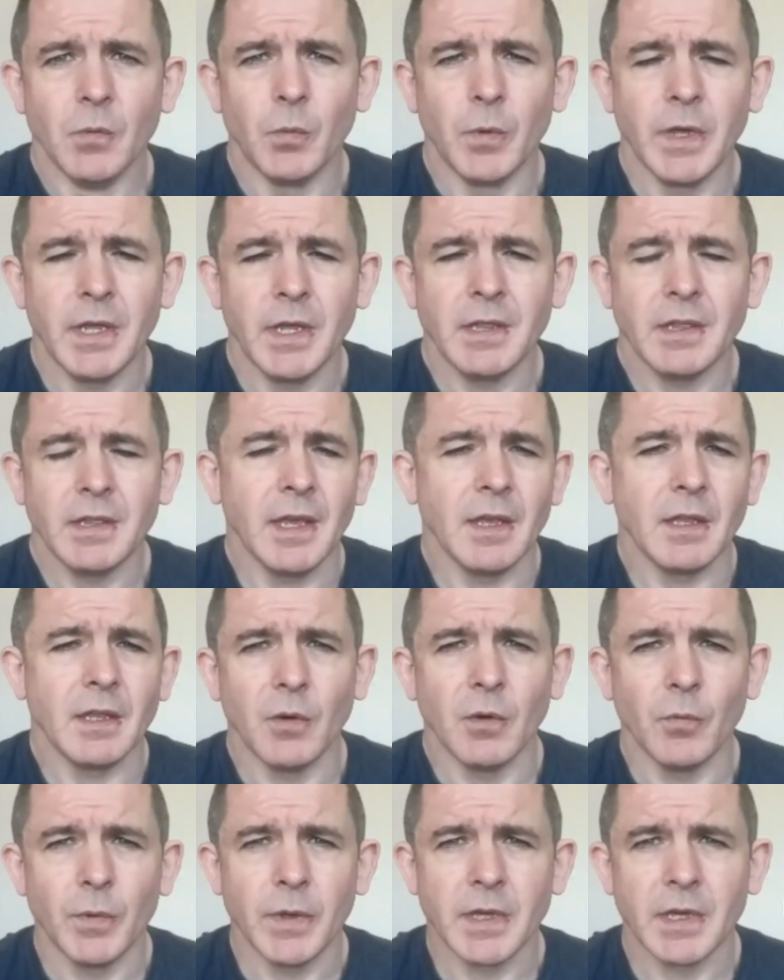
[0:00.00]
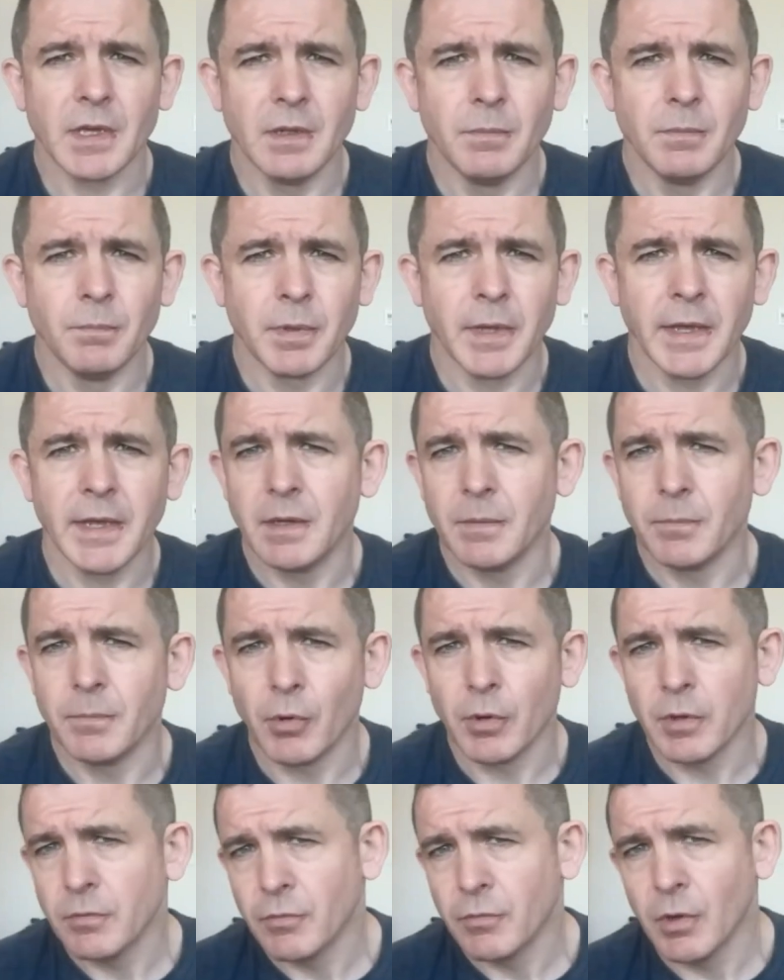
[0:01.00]
we think that we can play an
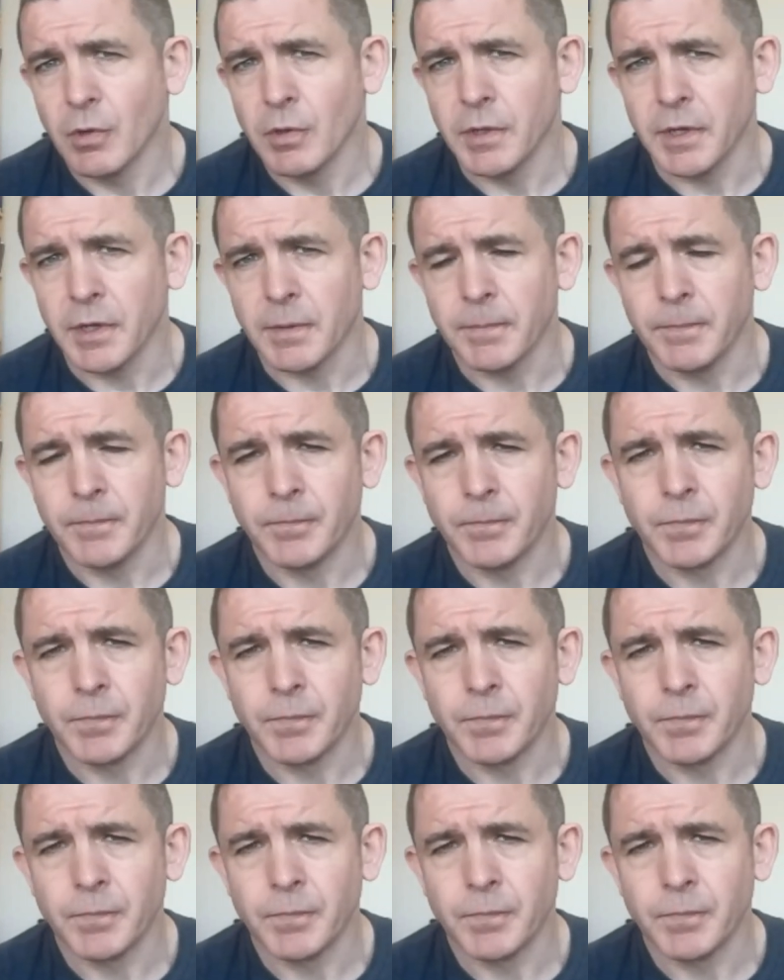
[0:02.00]
important role here.